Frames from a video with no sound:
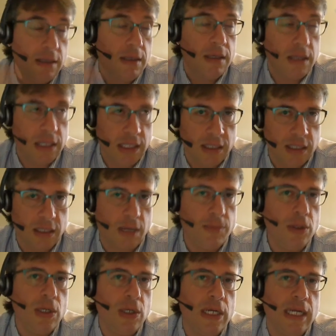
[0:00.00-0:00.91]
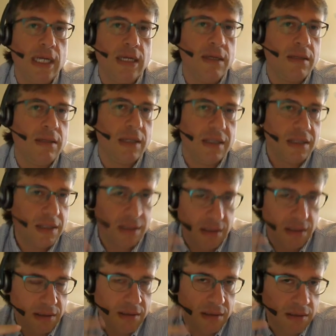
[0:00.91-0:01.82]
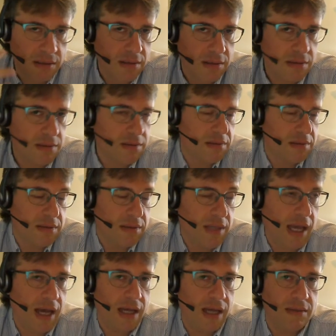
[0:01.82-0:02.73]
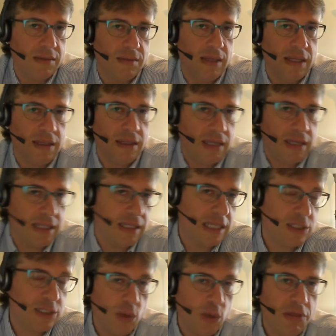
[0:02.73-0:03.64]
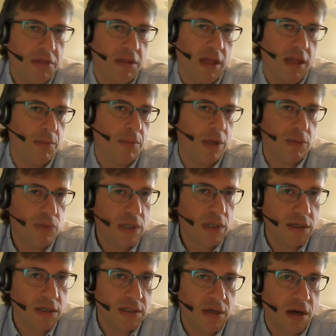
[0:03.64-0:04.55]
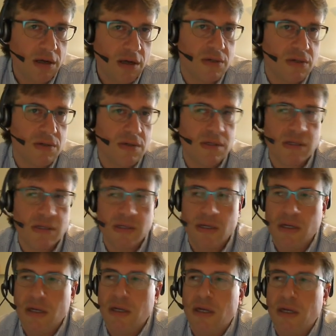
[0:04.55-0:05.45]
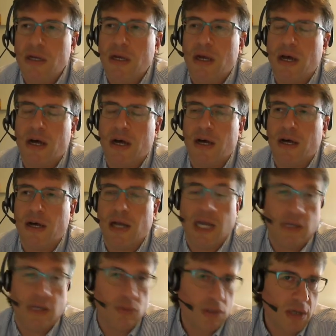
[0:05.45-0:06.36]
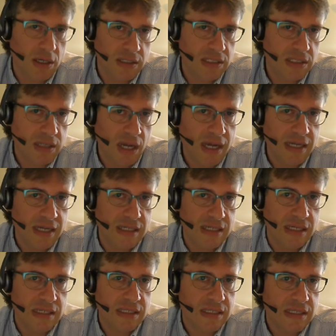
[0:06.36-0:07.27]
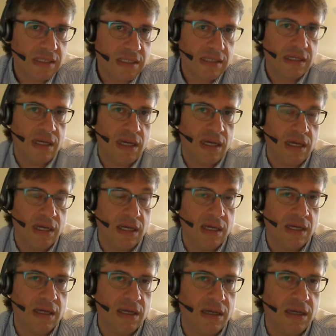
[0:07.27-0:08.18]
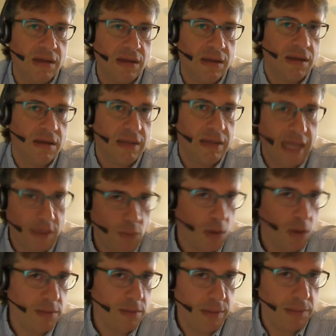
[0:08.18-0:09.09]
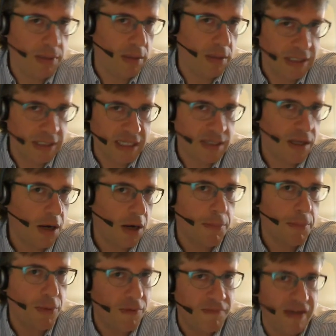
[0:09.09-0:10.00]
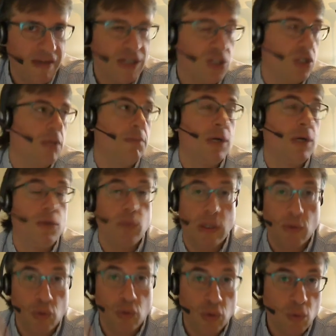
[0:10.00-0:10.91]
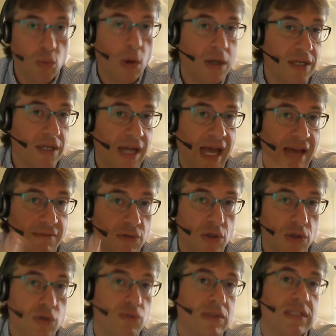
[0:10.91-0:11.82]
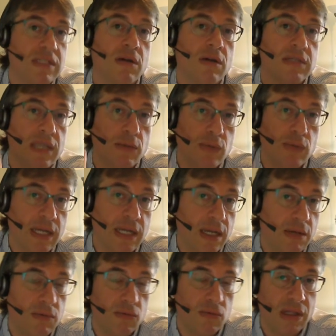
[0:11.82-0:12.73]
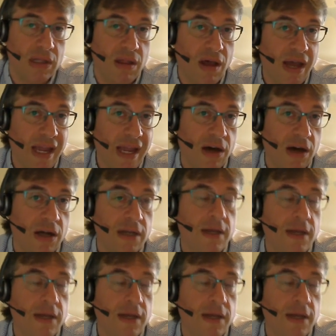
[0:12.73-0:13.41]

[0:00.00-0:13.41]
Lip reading: in the community. Yeah, that's one thing. But we're not doctors. And we're not scientists that want to be published. That's not our profession, but we do want to have good results that we can rely on.